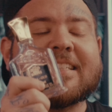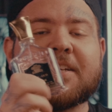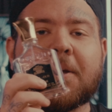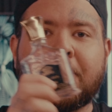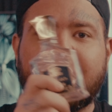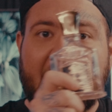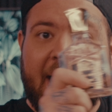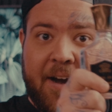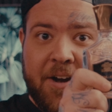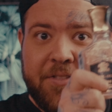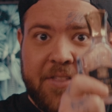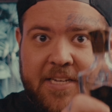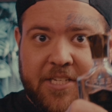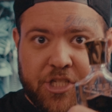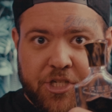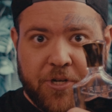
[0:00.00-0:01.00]
compare
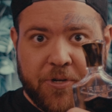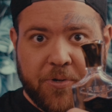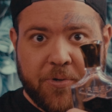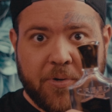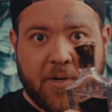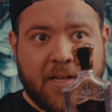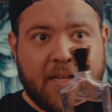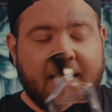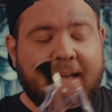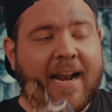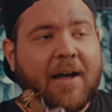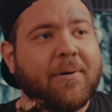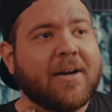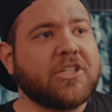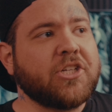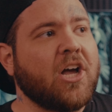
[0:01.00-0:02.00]
these two, and I
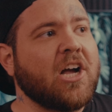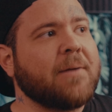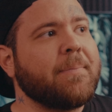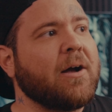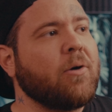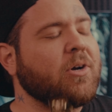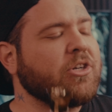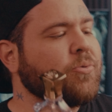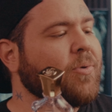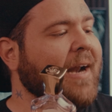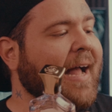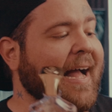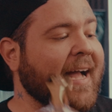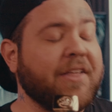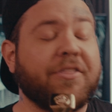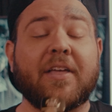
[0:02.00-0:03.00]
want to talk about which one
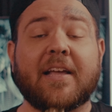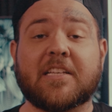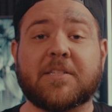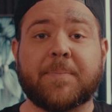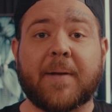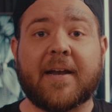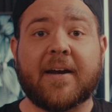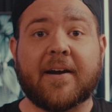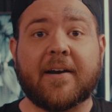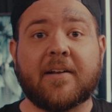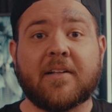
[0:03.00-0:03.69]
I think is better.